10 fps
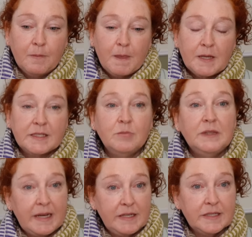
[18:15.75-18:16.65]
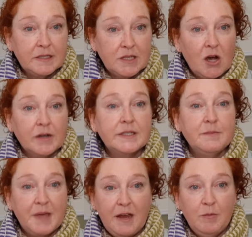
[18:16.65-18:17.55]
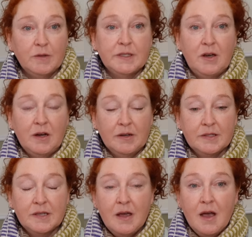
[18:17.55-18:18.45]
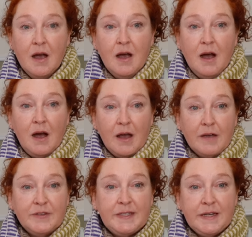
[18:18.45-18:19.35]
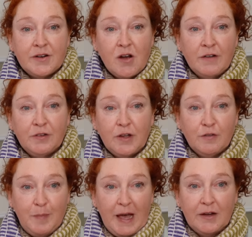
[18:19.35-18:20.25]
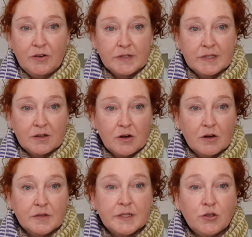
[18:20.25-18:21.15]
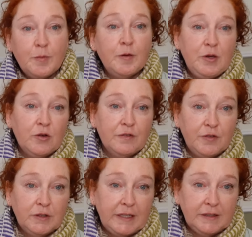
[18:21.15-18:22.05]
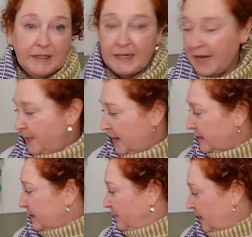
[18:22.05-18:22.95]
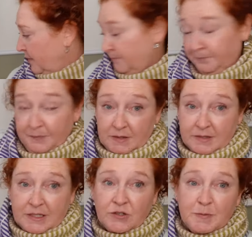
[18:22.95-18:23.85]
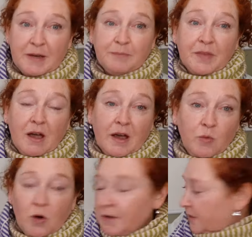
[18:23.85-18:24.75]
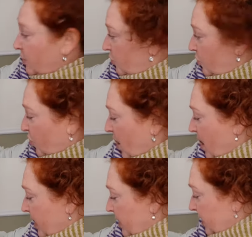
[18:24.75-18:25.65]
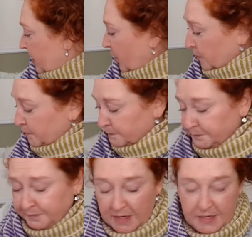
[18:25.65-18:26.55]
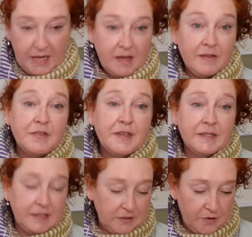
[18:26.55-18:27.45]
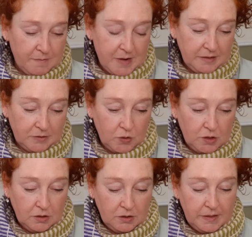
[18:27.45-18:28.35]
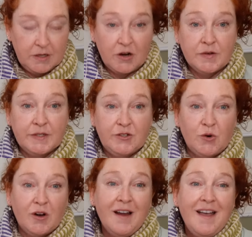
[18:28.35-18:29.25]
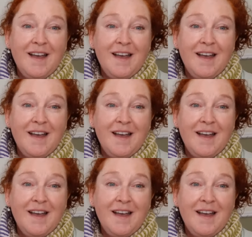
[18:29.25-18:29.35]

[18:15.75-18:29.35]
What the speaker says: some lace socks, some cable socks. I've seen an awful lot of patterns that are super beautiful lately, and that's something, I want to try. So again, this is from my local yarn store,